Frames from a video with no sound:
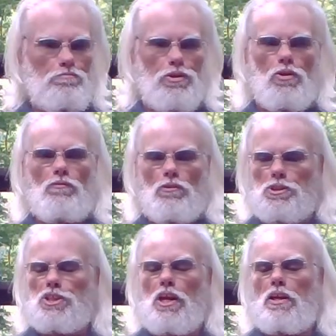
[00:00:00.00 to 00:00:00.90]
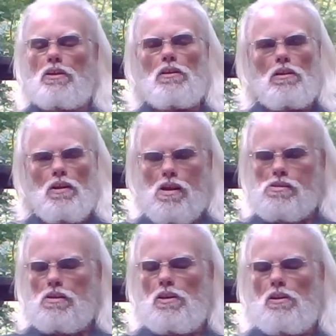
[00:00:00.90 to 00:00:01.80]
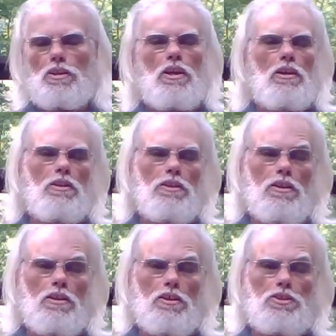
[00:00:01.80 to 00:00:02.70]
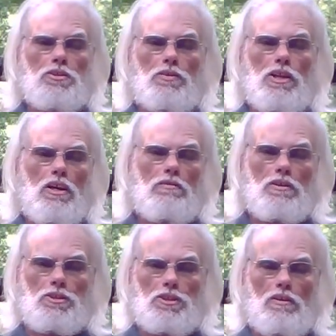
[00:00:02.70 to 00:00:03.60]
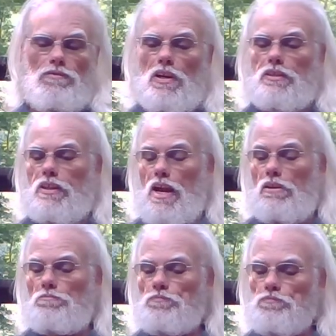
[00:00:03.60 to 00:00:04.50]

Beautiful setting. You know, I'll get into the history of it and stuff like that.